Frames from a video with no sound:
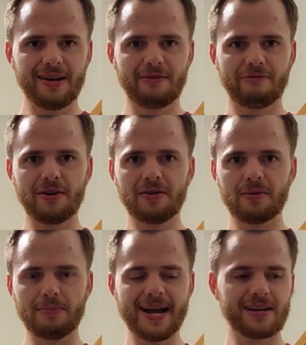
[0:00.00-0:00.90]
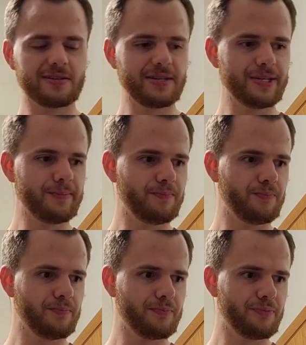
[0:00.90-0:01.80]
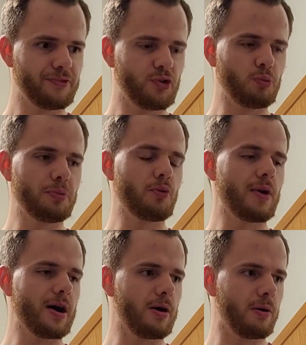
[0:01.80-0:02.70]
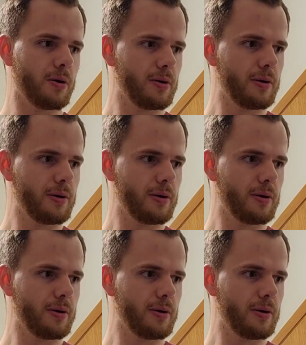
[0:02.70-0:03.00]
And a friend in the back seat told me, "Wow,